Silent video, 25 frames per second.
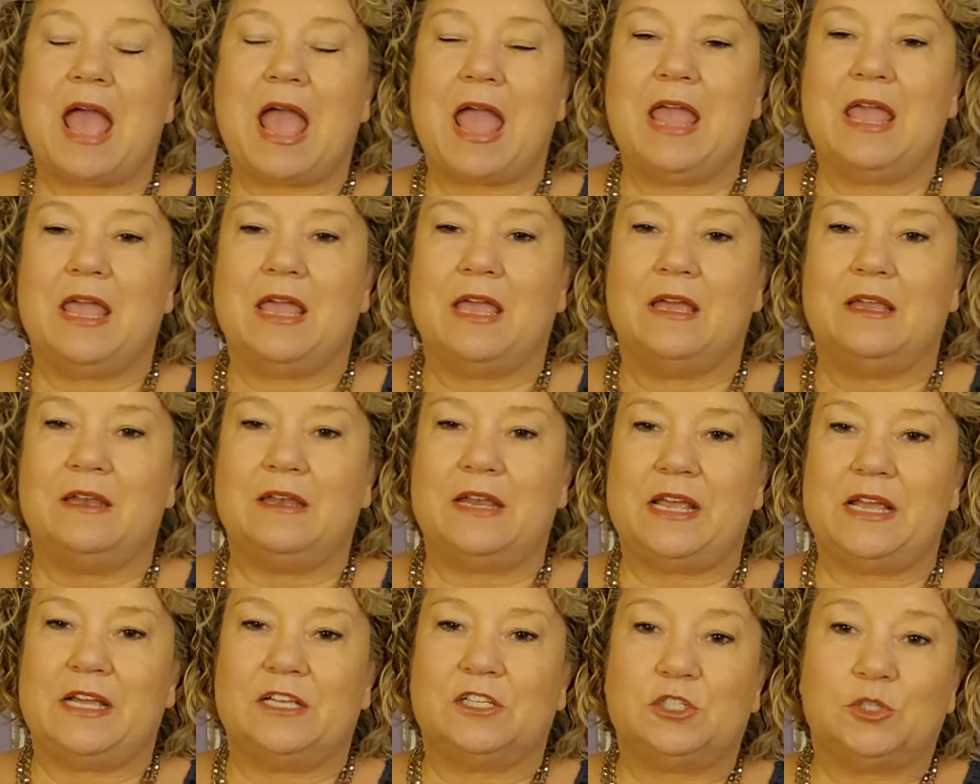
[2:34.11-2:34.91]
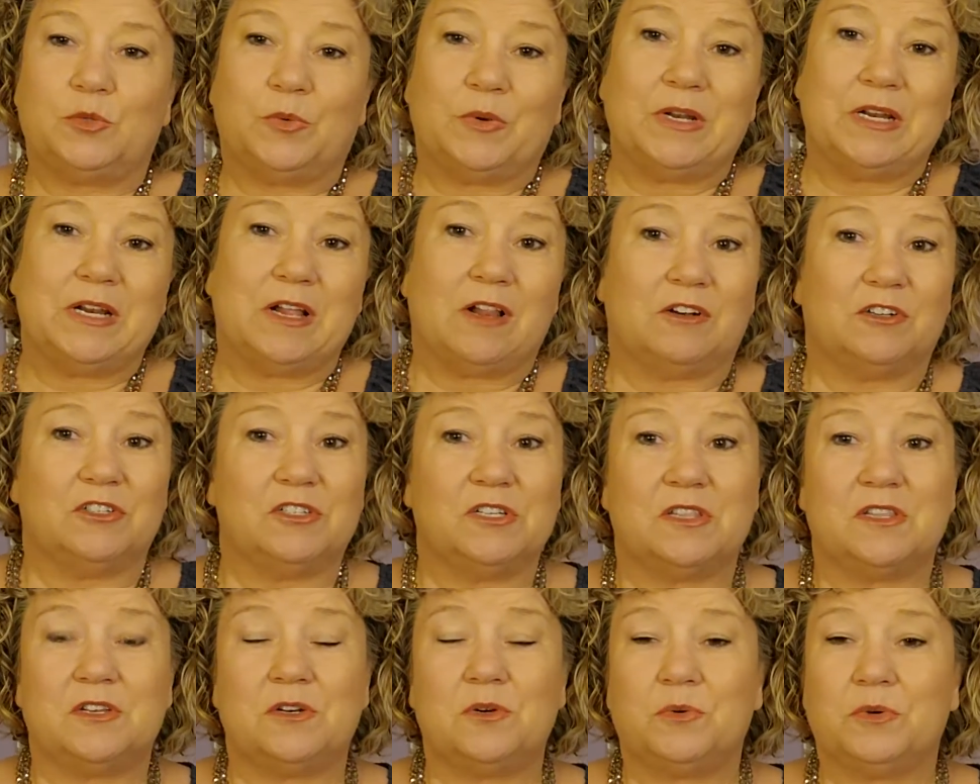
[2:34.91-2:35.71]
And it's
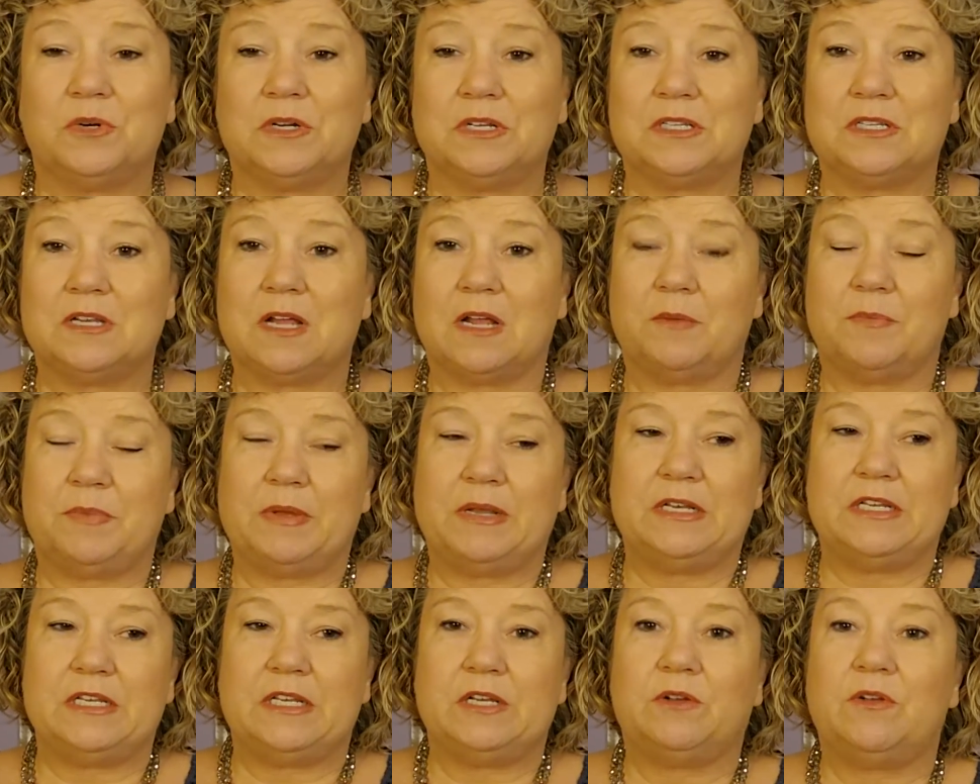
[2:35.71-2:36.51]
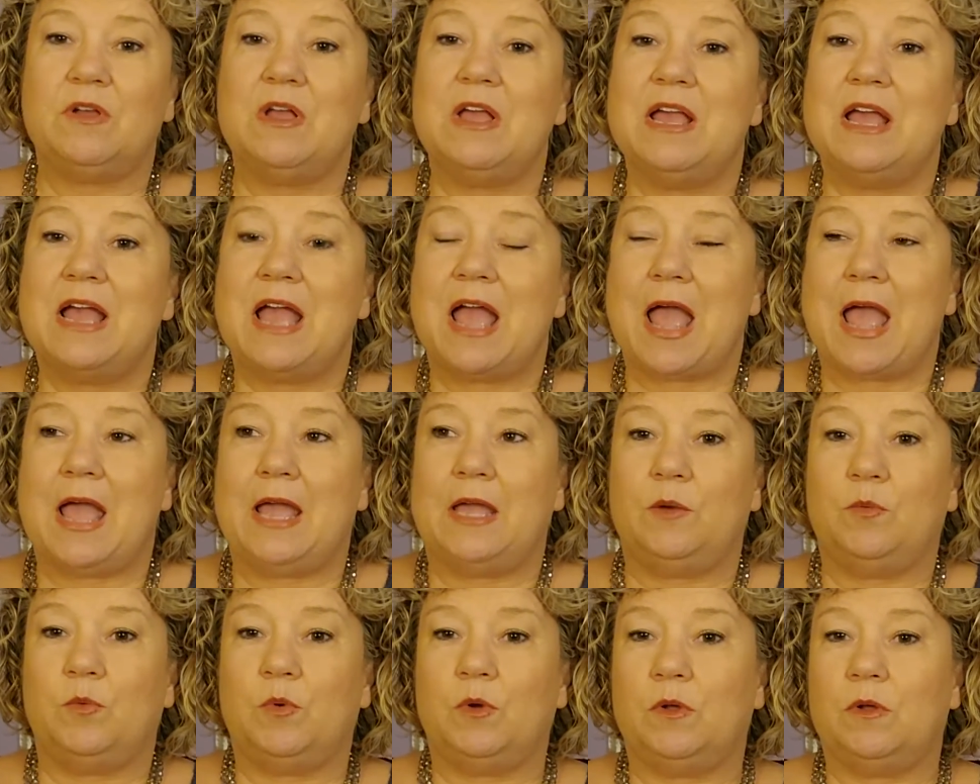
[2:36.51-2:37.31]
$20 at the door. It's not a big deal.
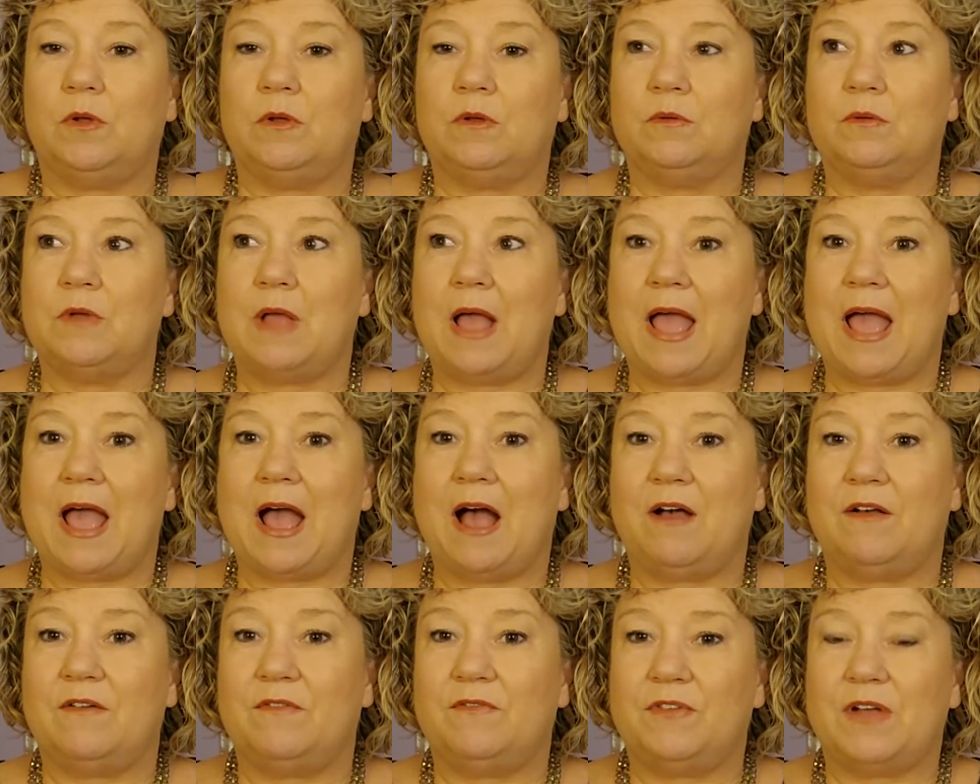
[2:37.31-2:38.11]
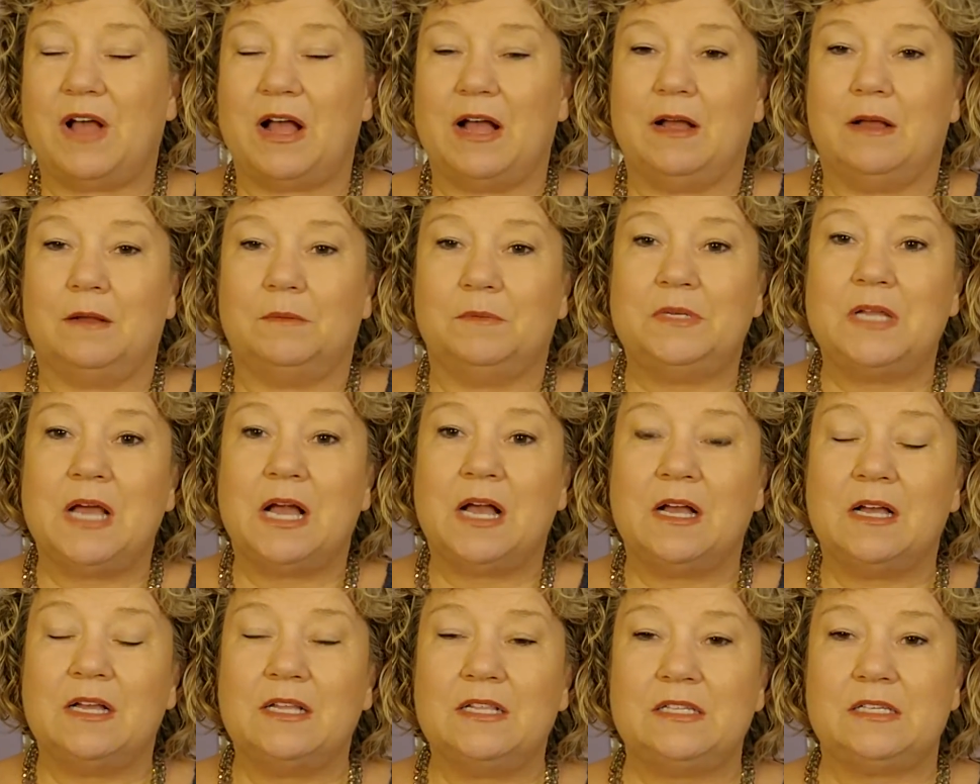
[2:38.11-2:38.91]
And we'll have
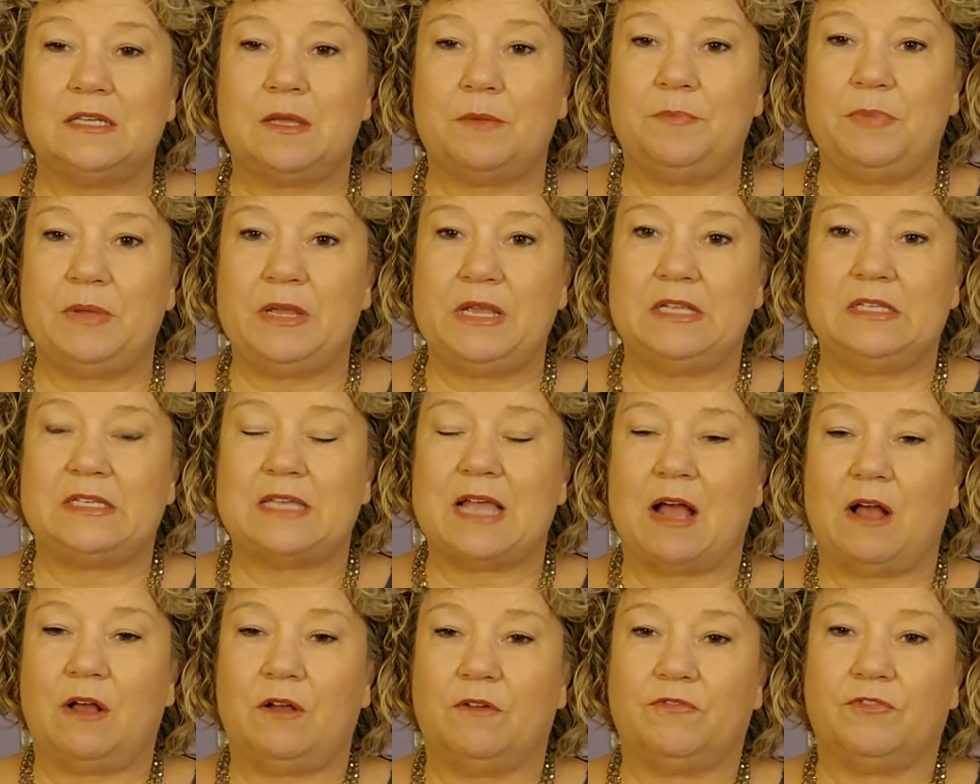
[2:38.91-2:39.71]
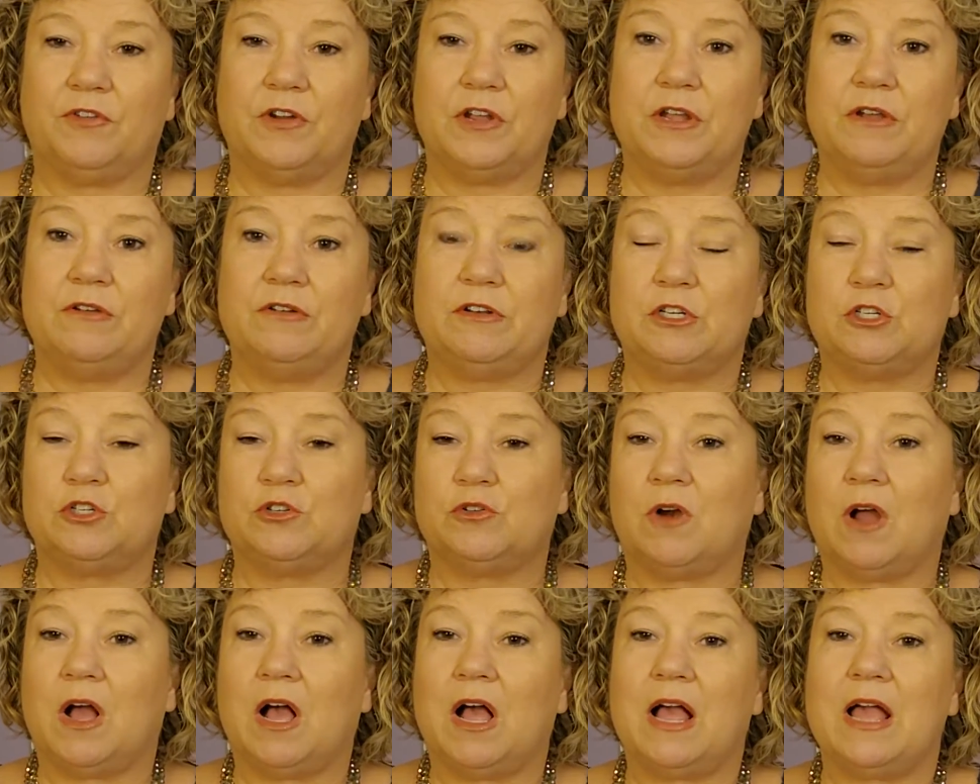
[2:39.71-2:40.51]
tons of beads out for you to
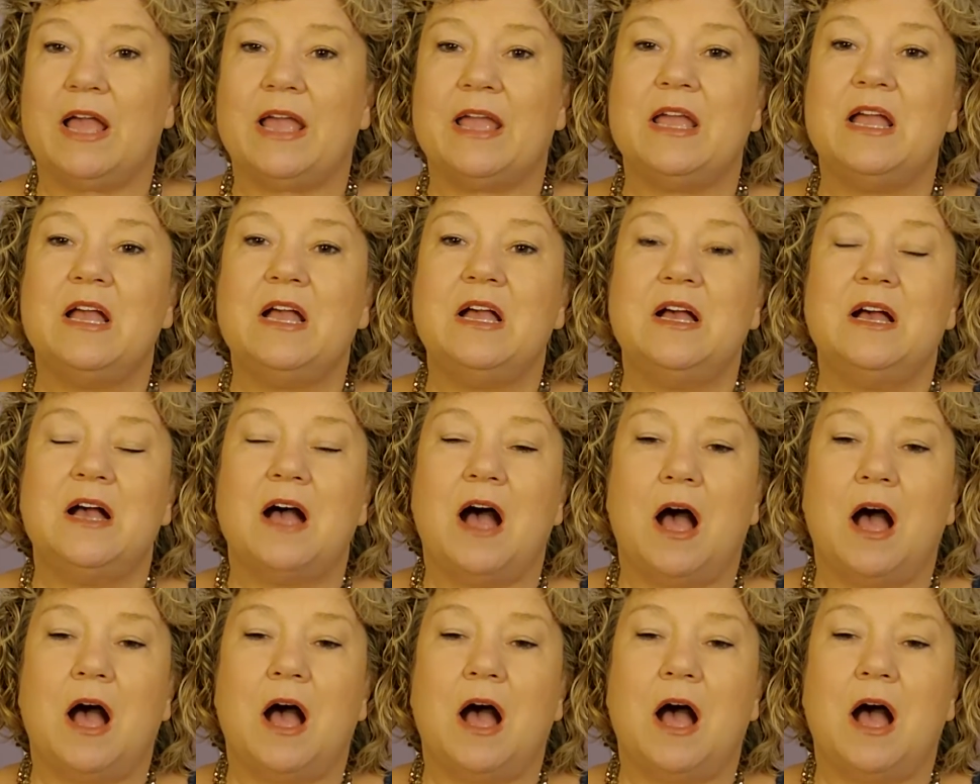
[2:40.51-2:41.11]
try,